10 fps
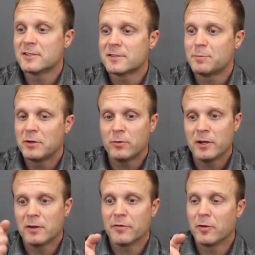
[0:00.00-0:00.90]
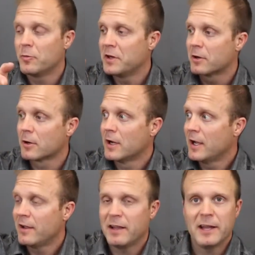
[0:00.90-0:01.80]
between the flow meter
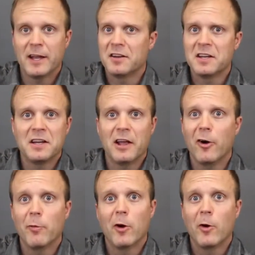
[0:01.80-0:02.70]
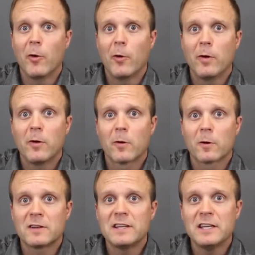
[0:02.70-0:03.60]
and any elbow or
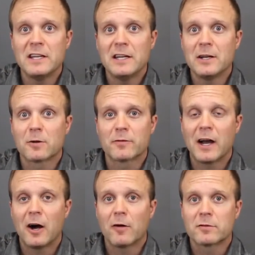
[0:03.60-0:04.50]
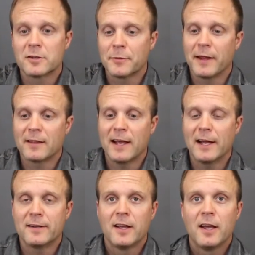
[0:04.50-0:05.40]
T or valve or something like that.
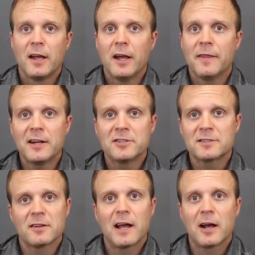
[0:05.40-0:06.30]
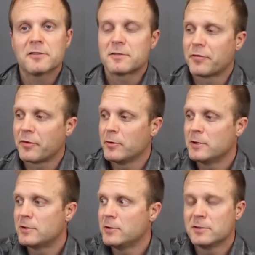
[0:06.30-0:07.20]
And that just allows the fluid
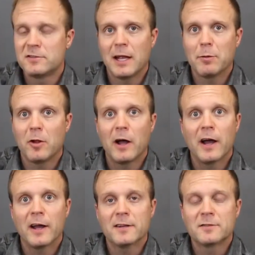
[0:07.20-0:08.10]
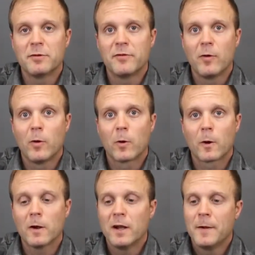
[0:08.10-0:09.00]
to stabilize
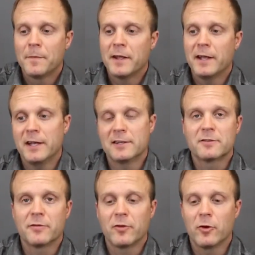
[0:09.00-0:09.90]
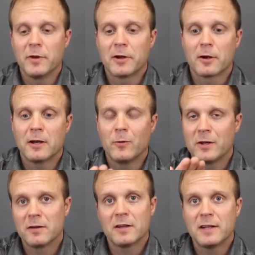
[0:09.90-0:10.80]
before it hits the flow meter, and we
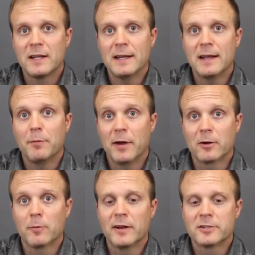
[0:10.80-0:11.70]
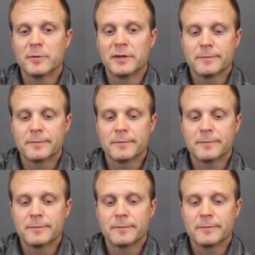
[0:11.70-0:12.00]
can get a better measurement.